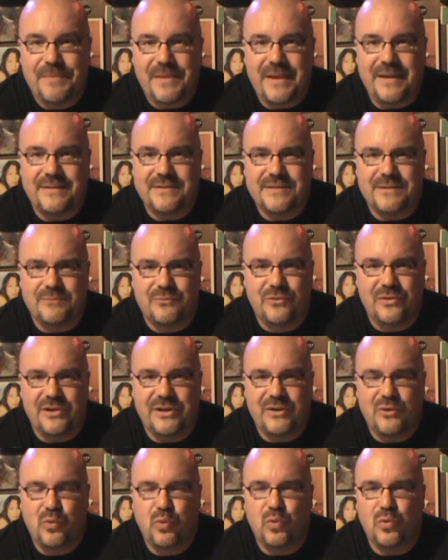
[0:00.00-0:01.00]
and some
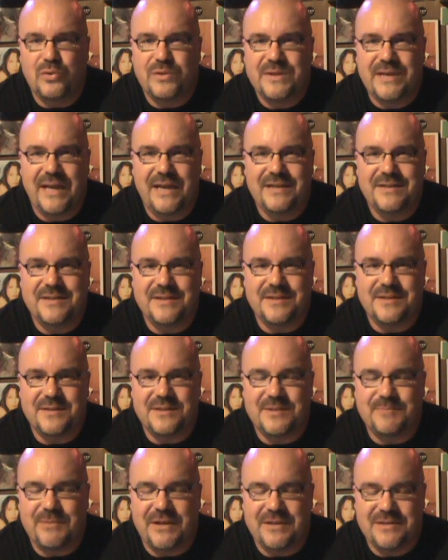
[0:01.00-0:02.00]
really cool tense and
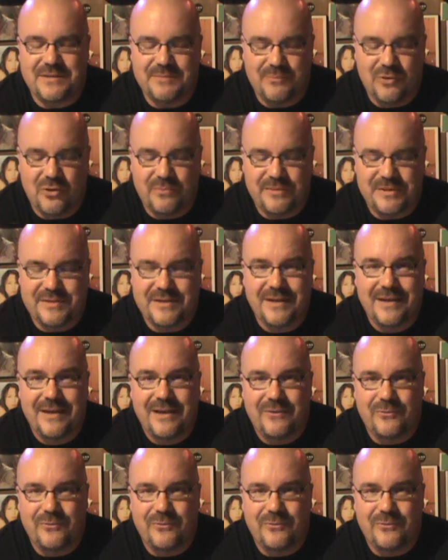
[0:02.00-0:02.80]
suspense moments,